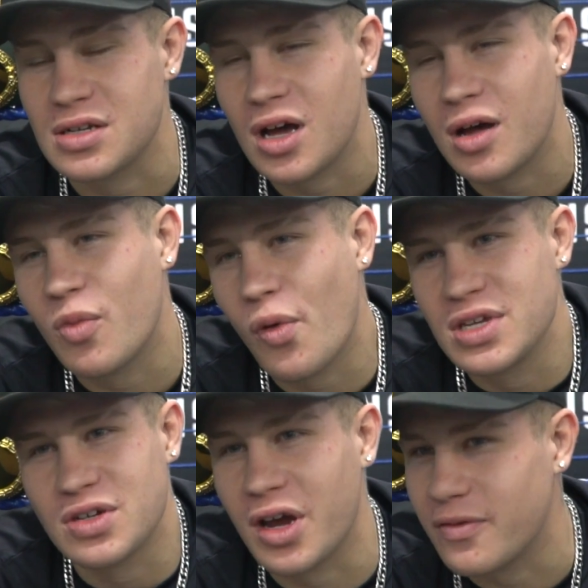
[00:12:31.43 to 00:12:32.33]
I'm
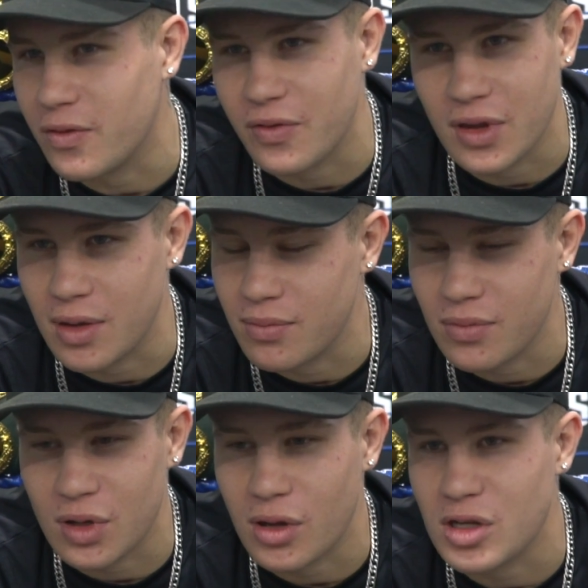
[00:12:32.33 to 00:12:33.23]
always grateful for them.
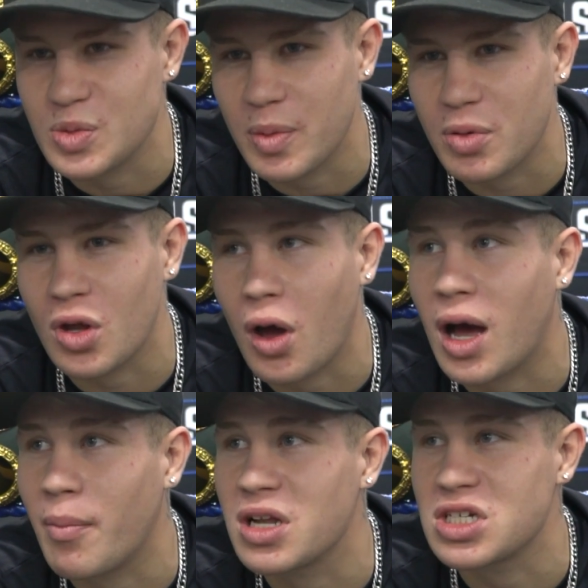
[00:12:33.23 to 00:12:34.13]
Those people know
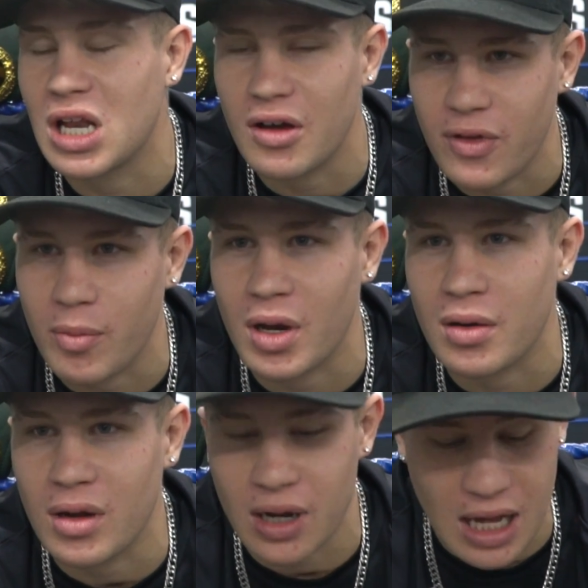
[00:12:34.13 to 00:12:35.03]
how much I love them
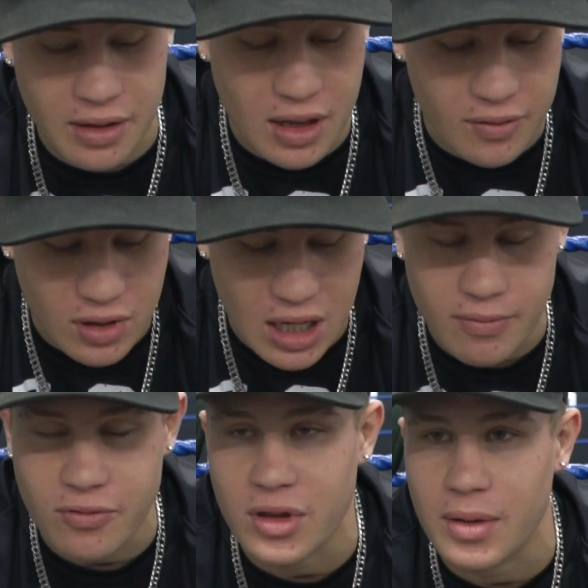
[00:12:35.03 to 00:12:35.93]
and how thankful I
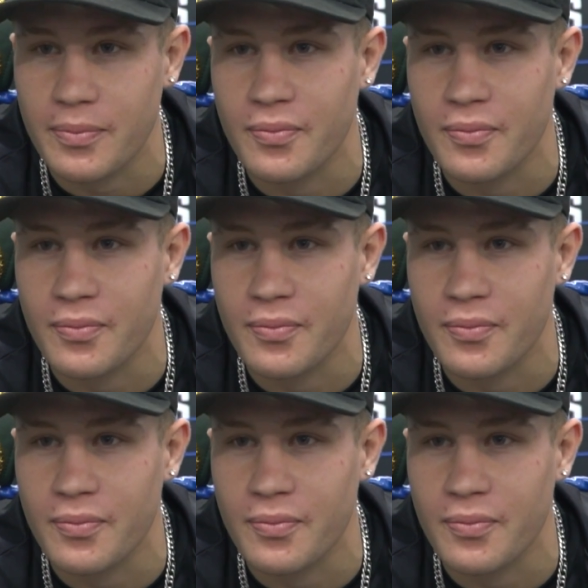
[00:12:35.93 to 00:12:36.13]
am for them.